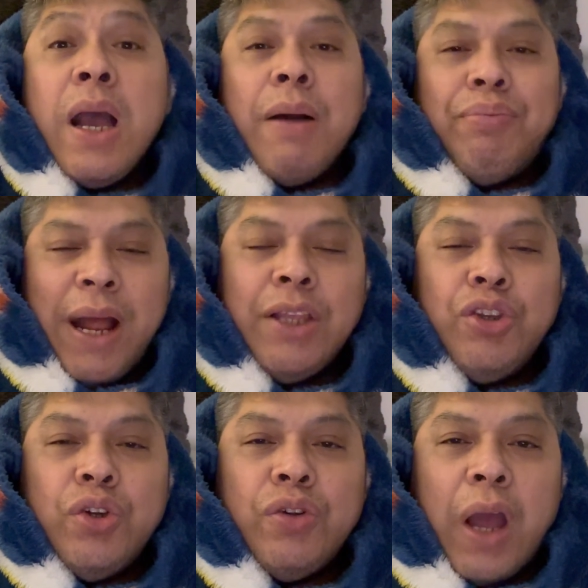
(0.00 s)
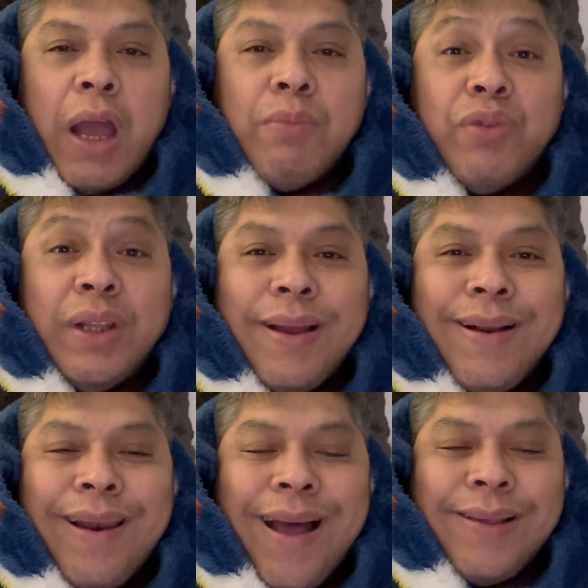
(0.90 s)
brand new I'm reading
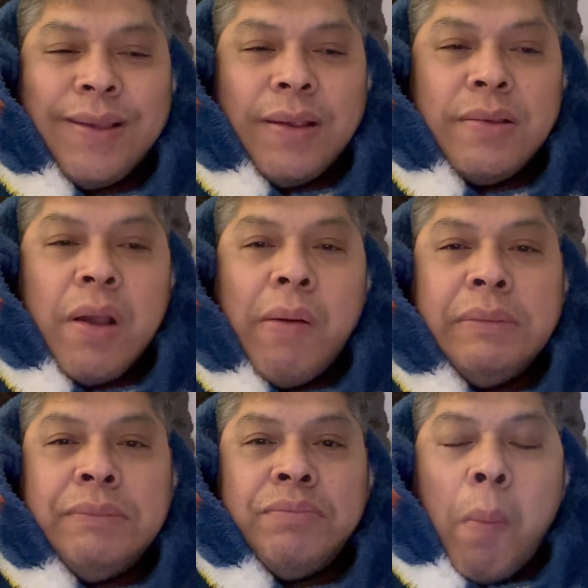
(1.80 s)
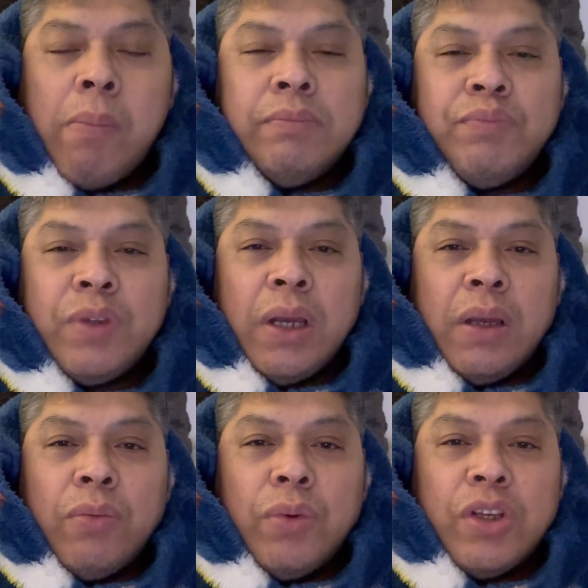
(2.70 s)
glasses,
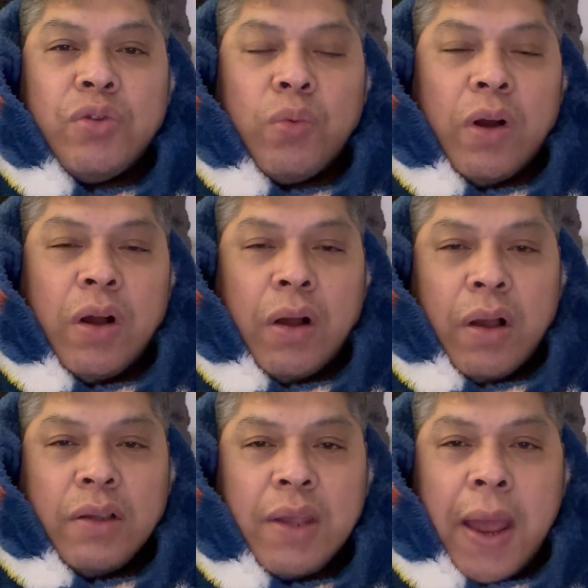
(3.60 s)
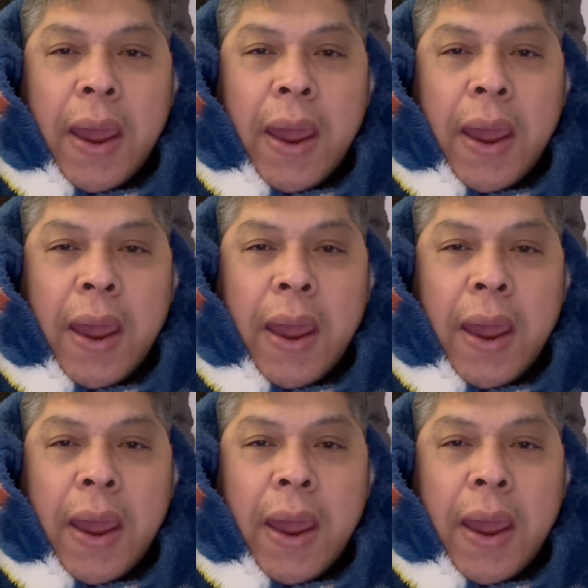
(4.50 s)
which was